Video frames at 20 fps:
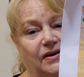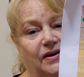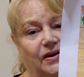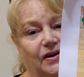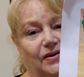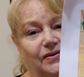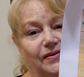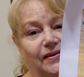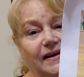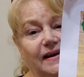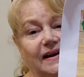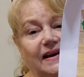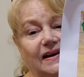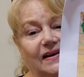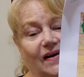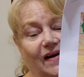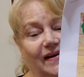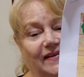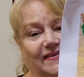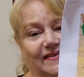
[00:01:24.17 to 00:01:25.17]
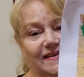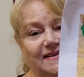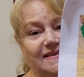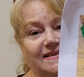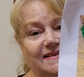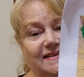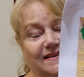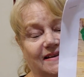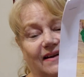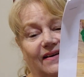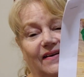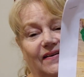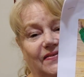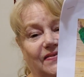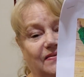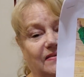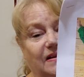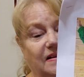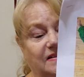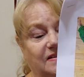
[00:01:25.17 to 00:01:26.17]
I really like this.
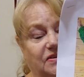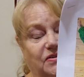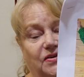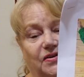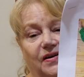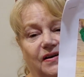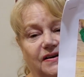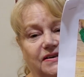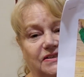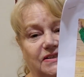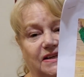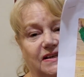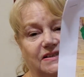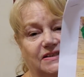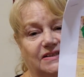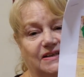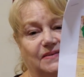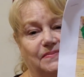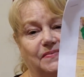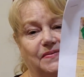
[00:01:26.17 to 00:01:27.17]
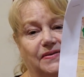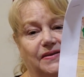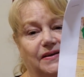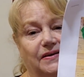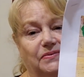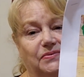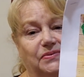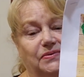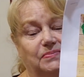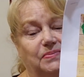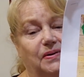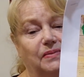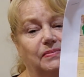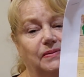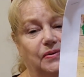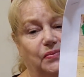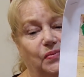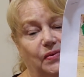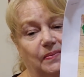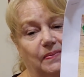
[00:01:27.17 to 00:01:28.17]
It's a crocheted jumper that would
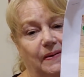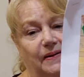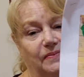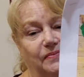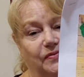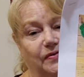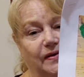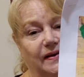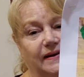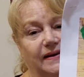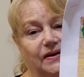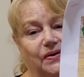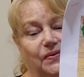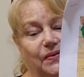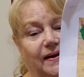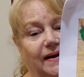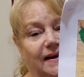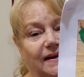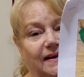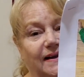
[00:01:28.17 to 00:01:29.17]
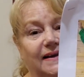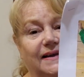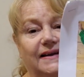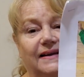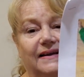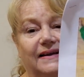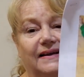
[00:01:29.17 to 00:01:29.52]
probably whip up really quickly.